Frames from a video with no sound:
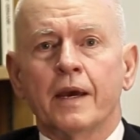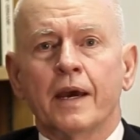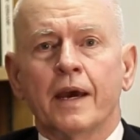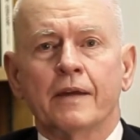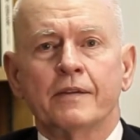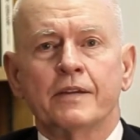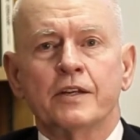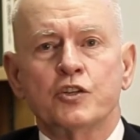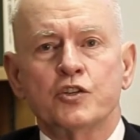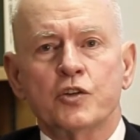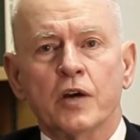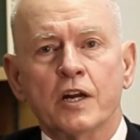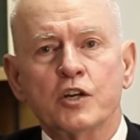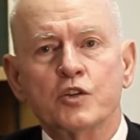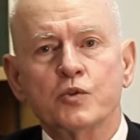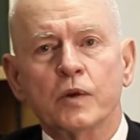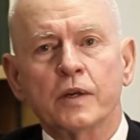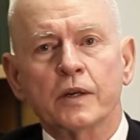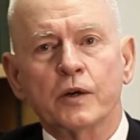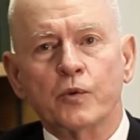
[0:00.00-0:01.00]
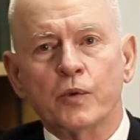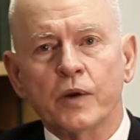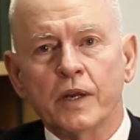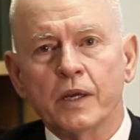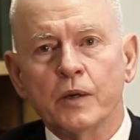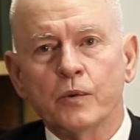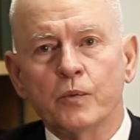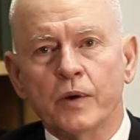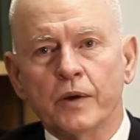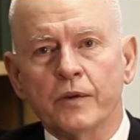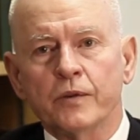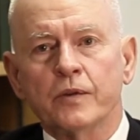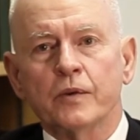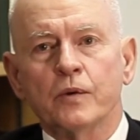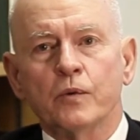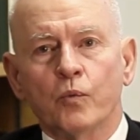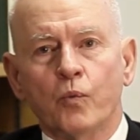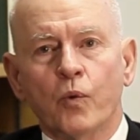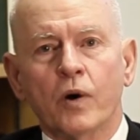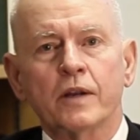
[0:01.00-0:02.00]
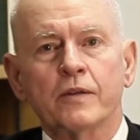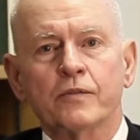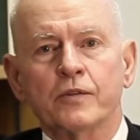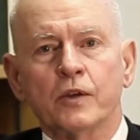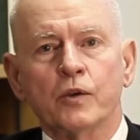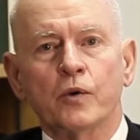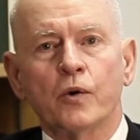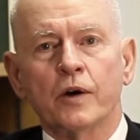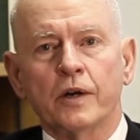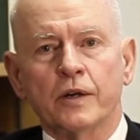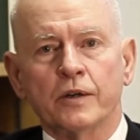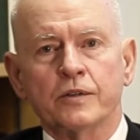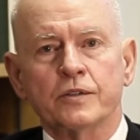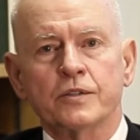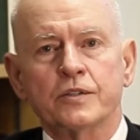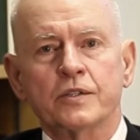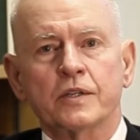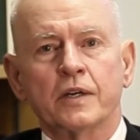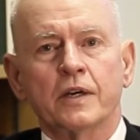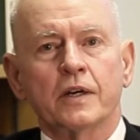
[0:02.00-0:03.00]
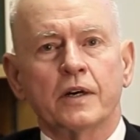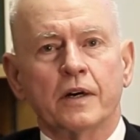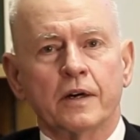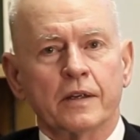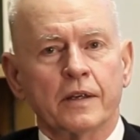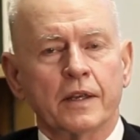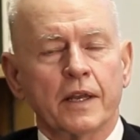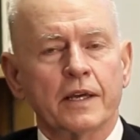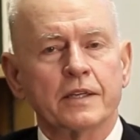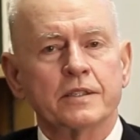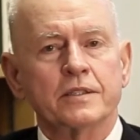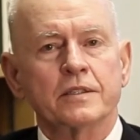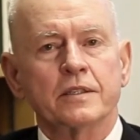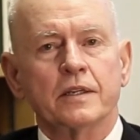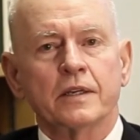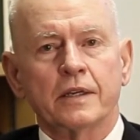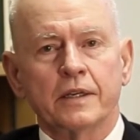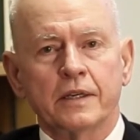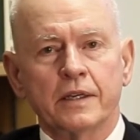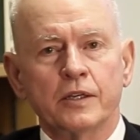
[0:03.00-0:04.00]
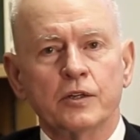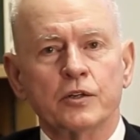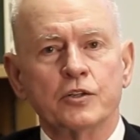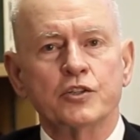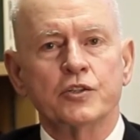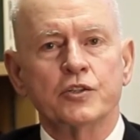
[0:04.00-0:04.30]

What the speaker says: and the judge will agree with one of the lawyers unless he or